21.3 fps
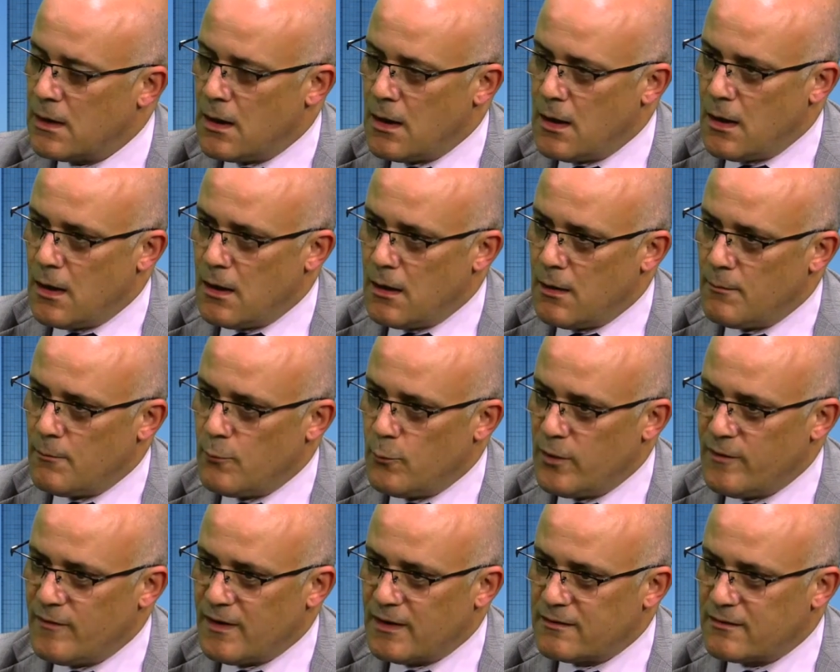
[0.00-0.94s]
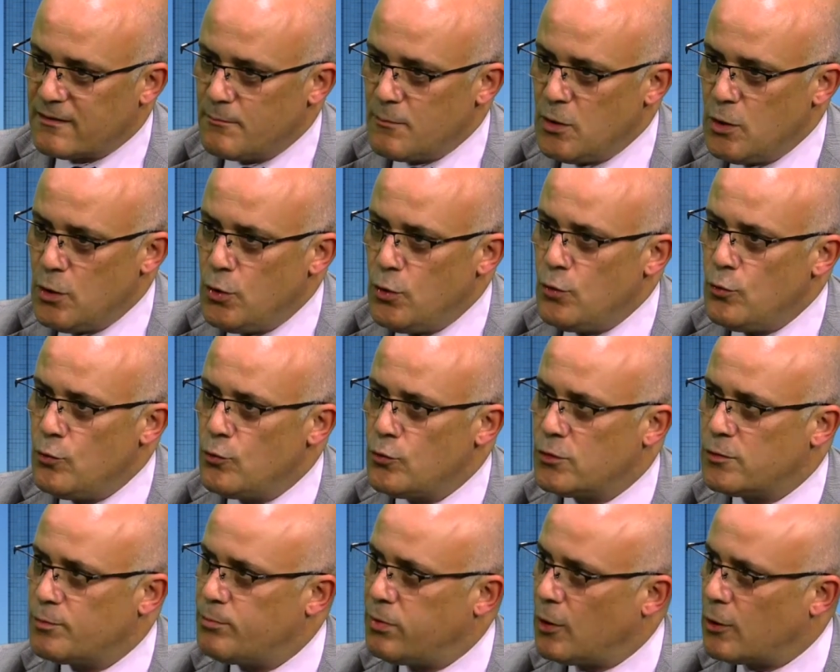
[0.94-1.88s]
Um, we've had some huge
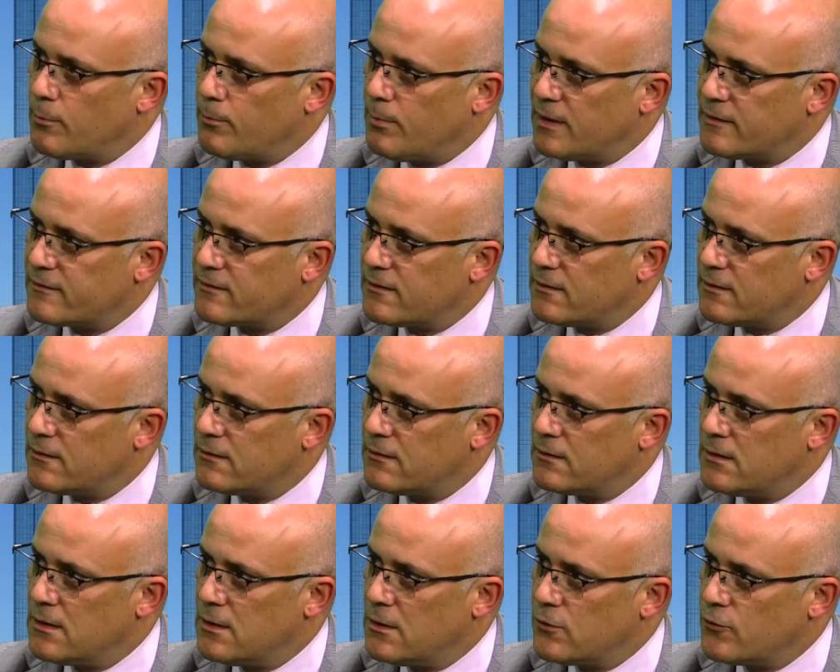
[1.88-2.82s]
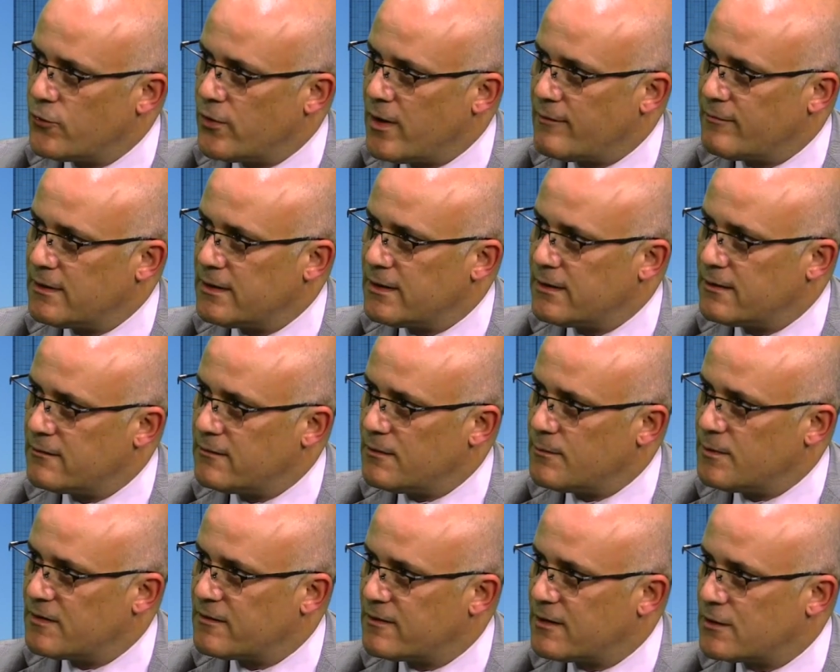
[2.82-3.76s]
blockbuster traveling
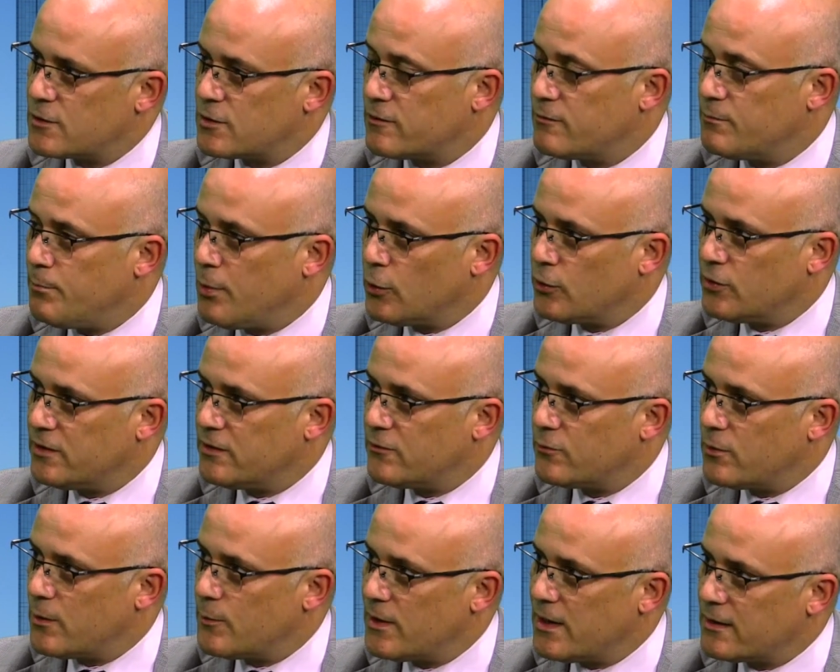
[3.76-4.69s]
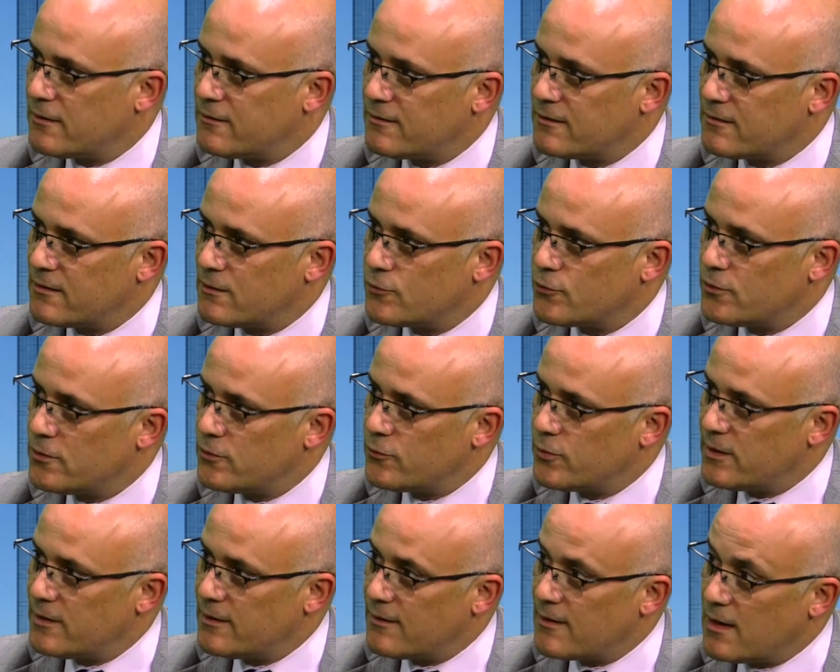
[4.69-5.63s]
exhibits such as Bodies, where we had
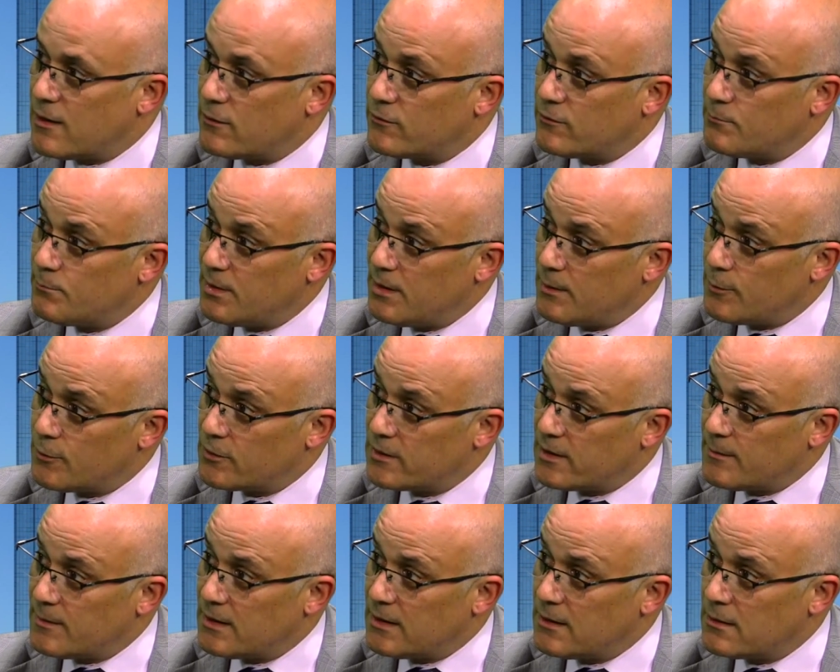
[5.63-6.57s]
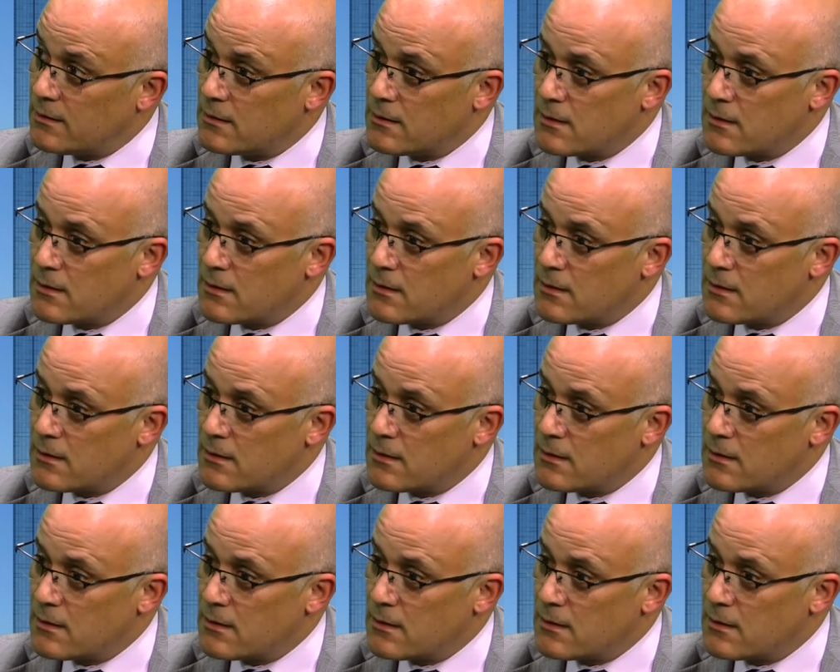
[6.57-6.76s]
620,000 people come in.